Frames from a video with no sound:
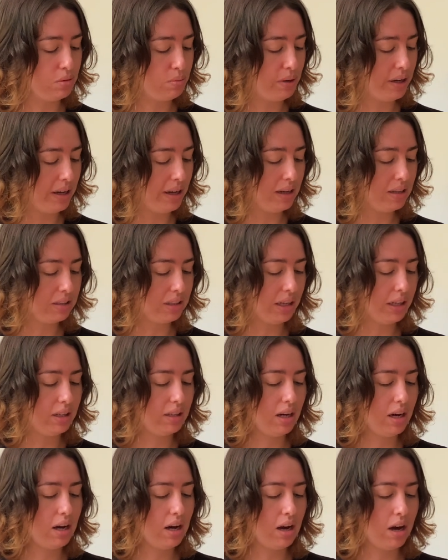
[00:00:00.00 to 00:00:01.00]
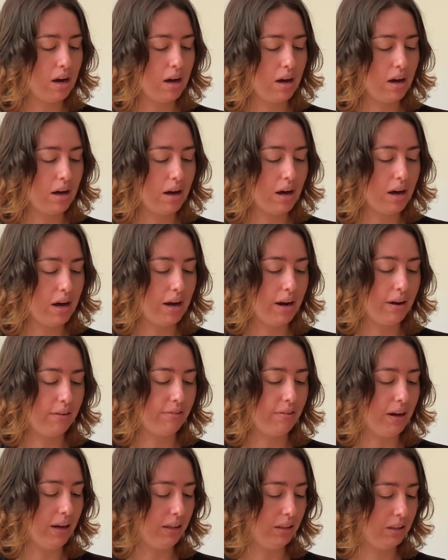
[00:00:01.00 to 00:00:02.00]
by Zaina
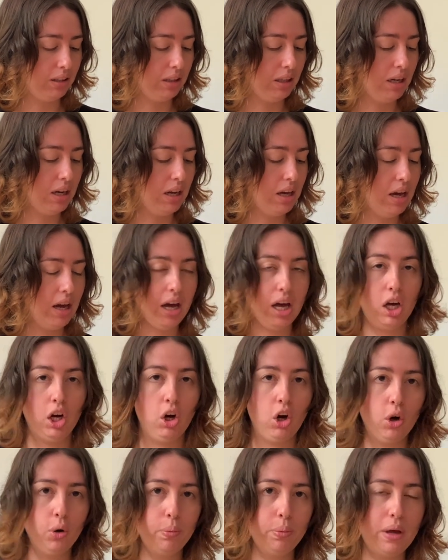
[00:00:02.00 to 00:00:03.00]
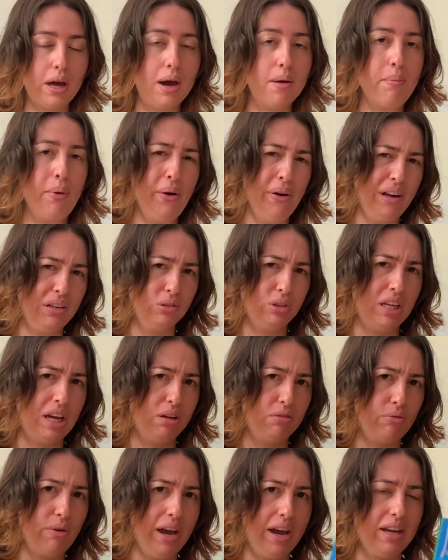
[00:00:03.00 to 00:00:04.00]
Arafat. Hope I pronounced that
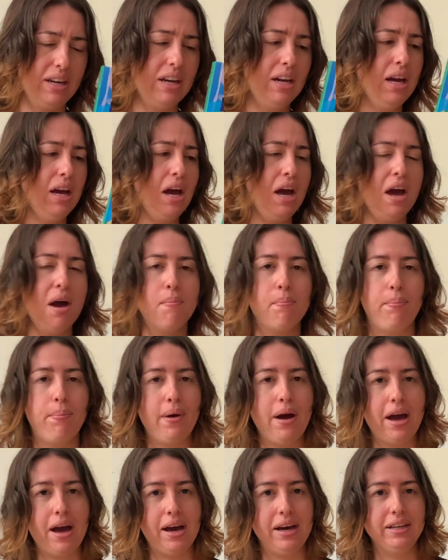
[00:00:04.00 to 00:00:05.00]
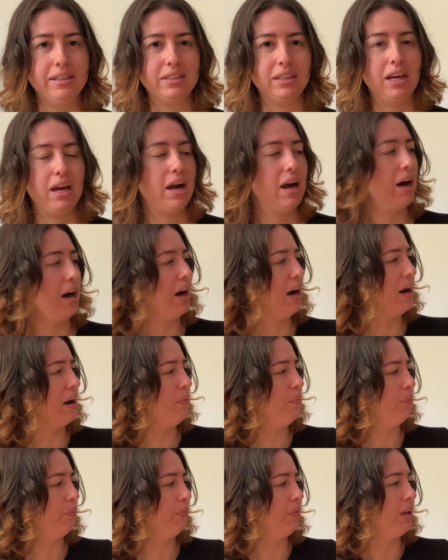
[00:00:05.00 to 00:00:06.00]
right. But
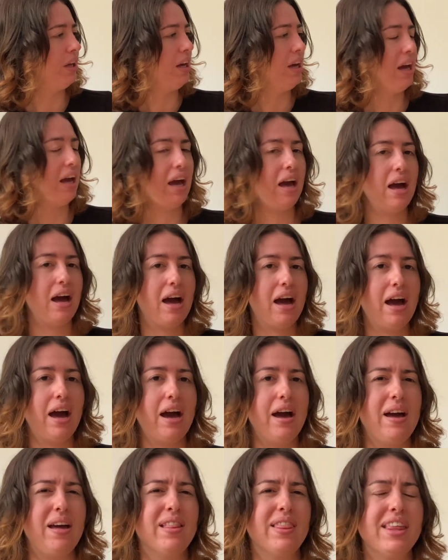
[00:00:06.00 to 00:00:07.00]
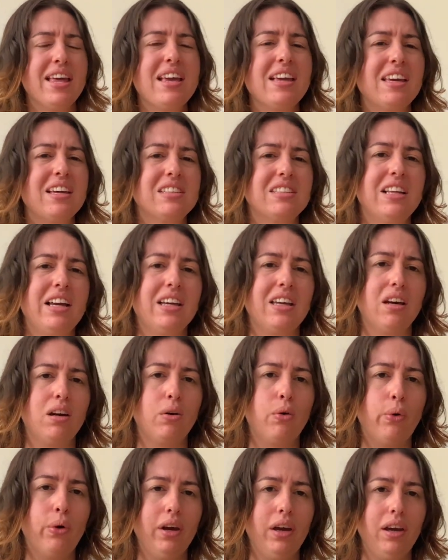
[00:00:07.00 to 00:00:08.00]
I think it's like a
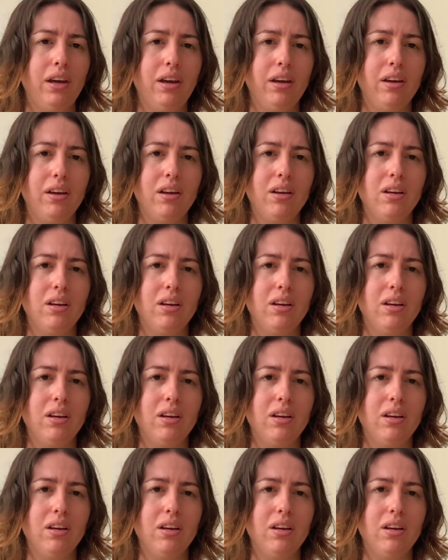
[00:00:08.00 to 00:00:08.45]
queer